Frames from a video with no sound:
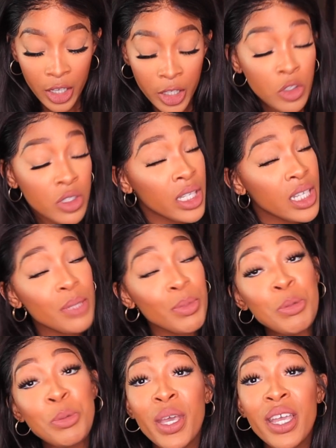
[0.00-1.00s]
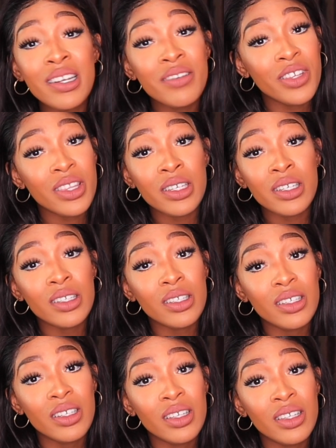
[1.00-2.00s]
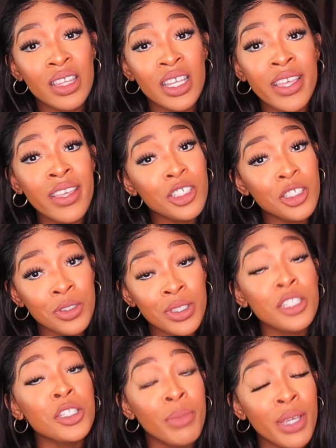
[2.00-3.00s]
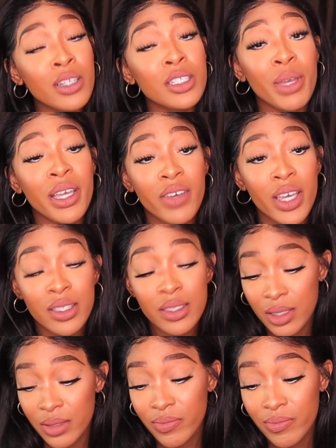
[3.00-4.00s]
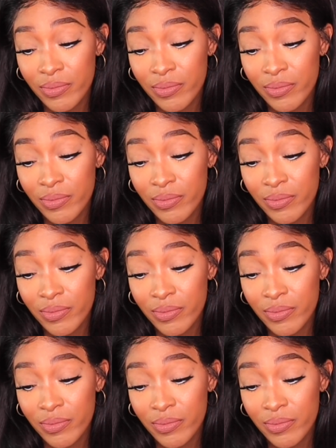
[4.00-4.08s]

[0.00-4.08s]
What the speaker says: You need to be prepared for the issues that your marriage may face.